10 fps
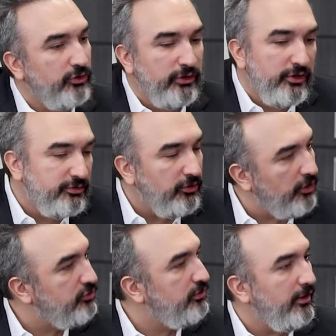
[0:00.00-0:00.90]
So this
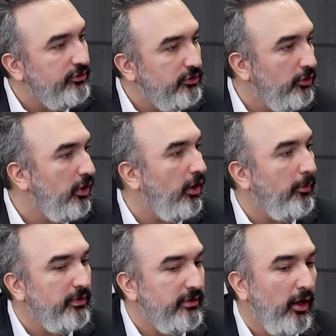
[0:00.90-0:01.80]
fluctuates,
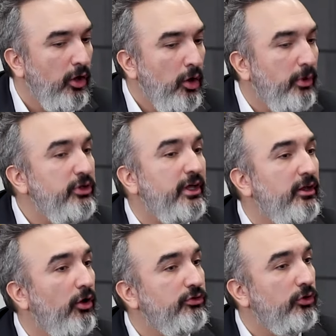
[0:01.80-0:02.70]
up and down. But you
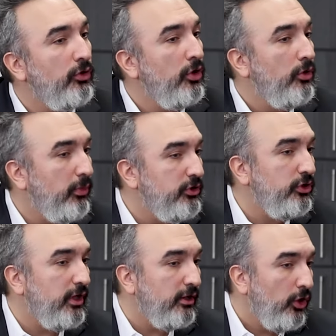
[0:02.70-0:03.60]

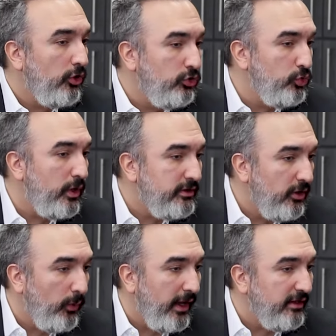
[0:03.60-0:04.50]
can do it in
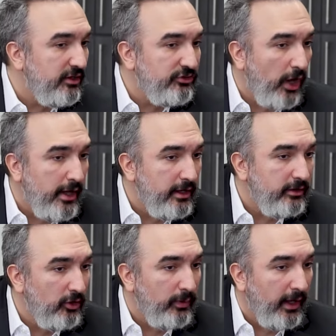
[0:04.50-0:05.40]
a way, design it in
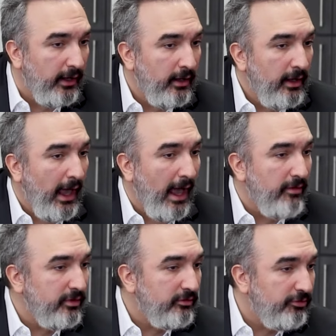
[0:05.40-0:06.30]
a way, have
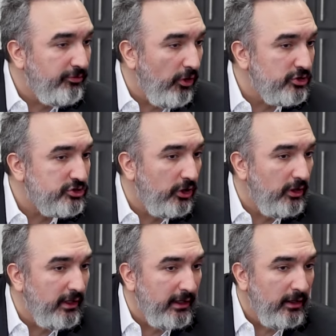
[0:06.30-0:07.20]
it
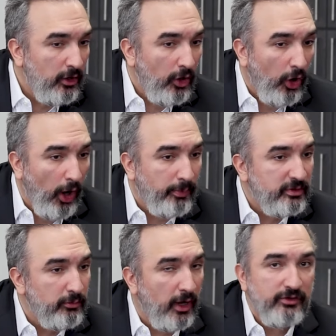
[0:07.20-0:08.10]
functionally
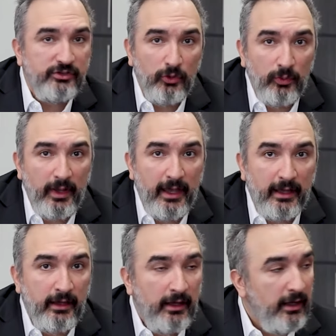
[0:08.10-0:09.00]
optimized in a
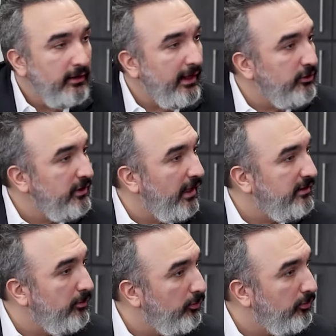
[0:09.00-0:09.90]
way that you get
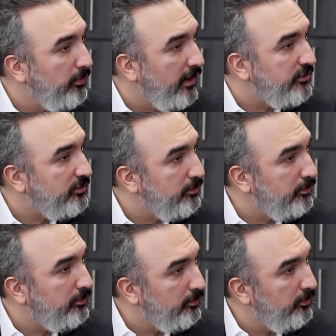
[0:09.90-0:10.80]
the best,
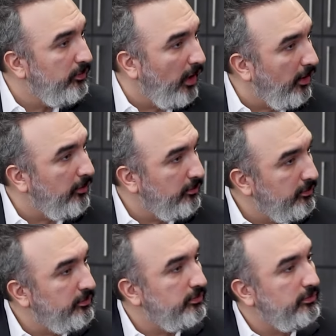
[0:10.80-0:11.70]

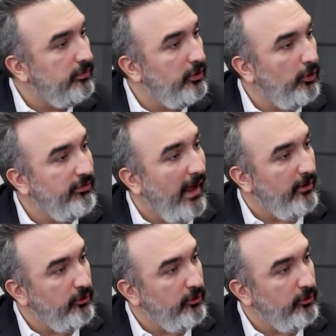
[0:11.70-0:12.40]
value